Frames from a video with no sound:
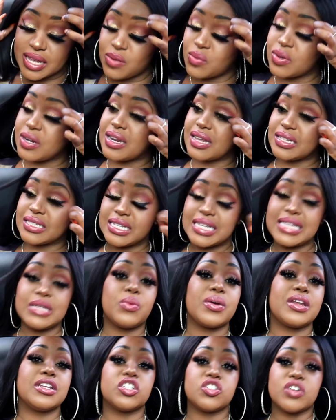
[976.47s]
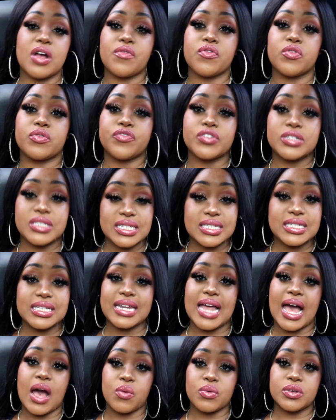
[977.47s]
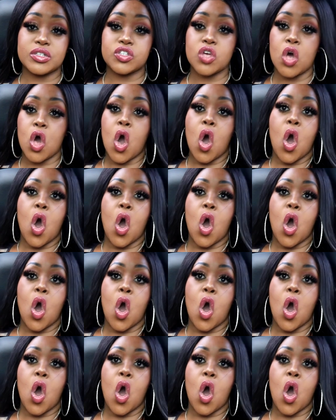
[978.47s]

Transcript: He wanted us, he wanted to travel for 16 hours.